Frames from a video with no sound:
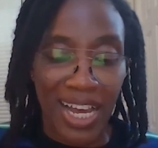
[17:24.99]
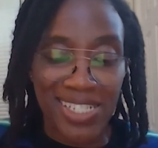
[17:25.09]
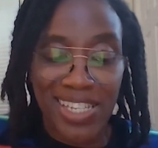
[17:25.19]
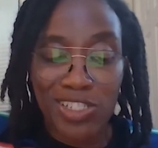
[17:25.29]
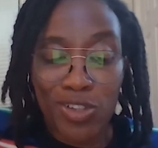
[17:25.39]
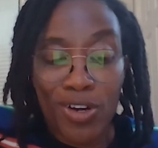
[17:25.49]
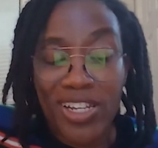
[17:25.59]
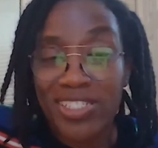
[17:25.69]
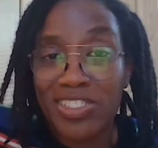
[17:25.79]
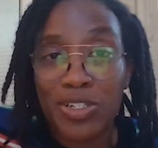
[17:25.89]
I say start
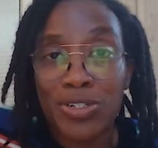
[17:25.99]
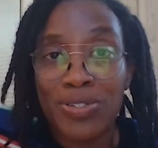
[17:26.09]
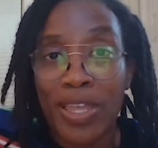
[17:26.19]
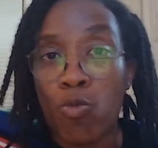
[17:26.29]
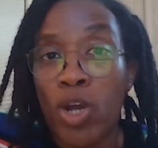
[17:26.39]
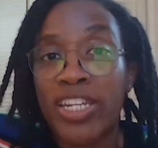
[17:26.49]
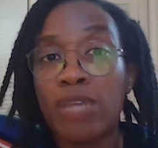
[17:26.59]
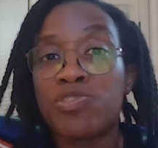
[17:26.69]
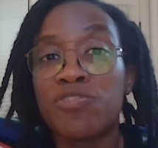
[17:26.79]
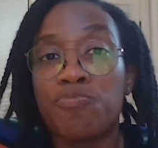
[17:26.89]
to consider like what
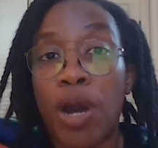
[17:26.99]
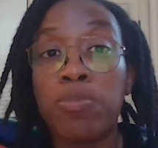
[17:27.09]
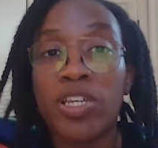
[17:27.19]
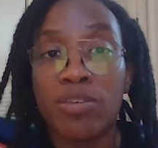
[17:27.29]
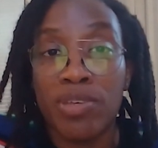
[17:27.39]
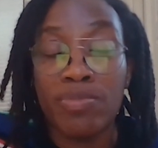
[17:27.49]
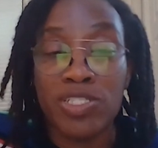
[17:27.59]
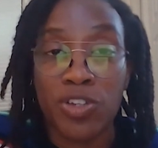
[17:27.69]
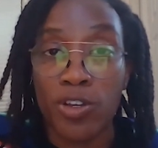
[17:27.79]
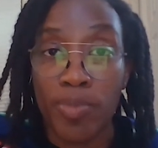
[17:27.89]
types of public
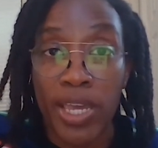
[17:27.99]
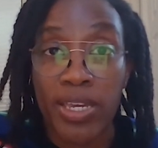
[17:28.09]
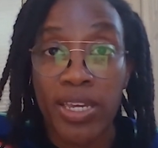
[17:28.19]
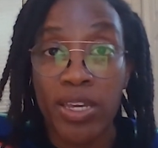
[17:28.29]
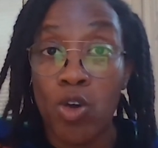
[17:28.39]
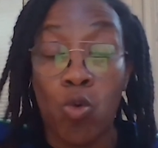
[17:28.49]
commitments are you making?